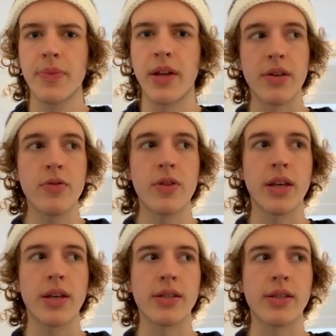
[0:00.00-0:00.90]
As I do
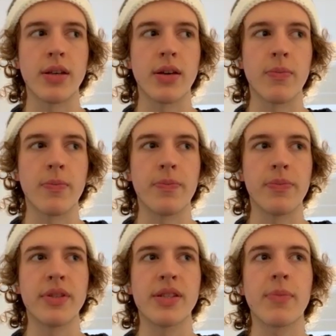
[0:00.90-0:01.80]
think it's um,
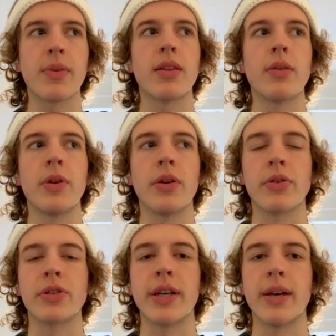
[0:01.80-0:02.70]
something that we
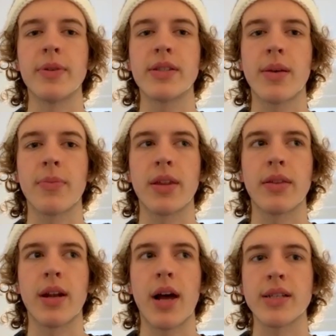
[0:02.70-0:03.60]
all share, but
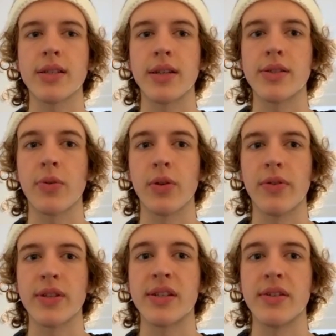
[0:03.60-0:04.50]
something that isolates all
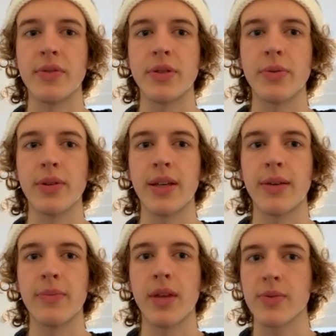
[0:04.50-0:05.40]
of us individually
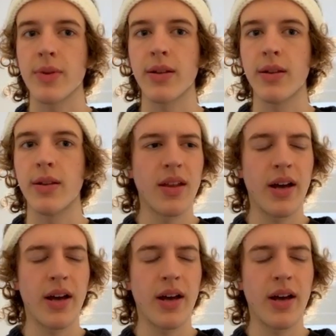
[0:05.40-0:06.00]
as well.